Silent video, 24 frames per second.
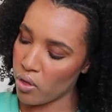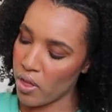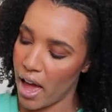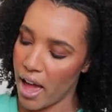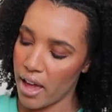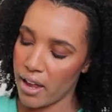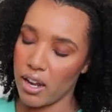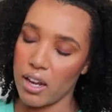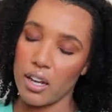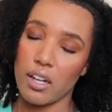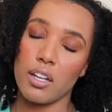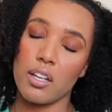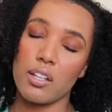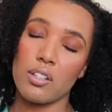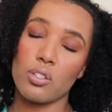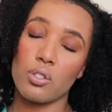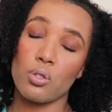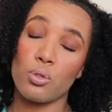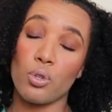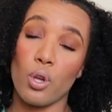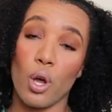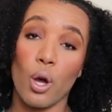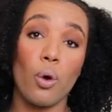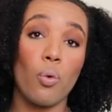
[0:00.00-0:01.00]
that it is
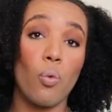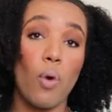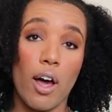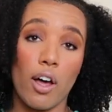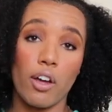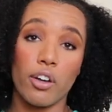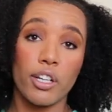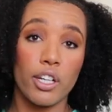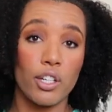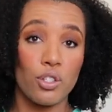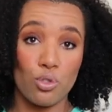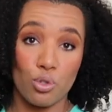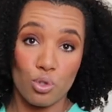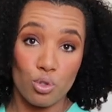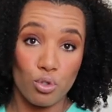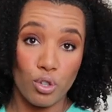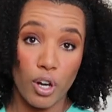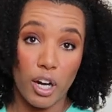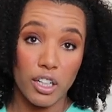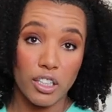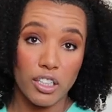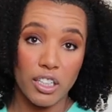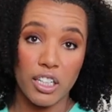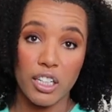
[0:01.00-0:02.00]
so well
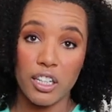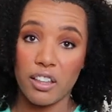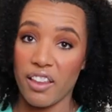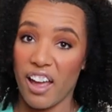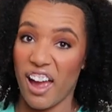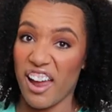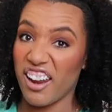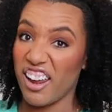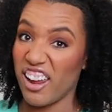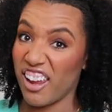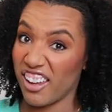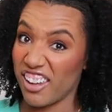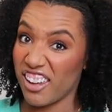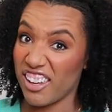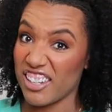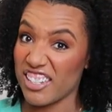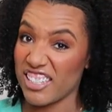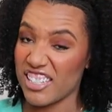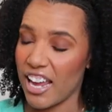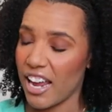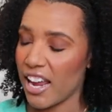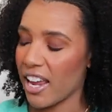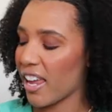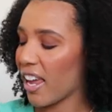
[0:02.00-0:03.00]
constructed that it can
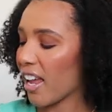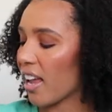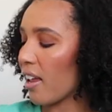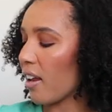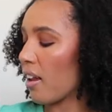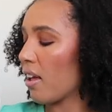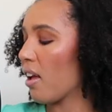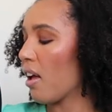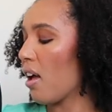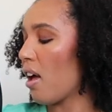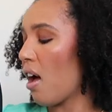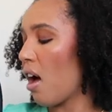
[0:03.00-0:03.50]
take it.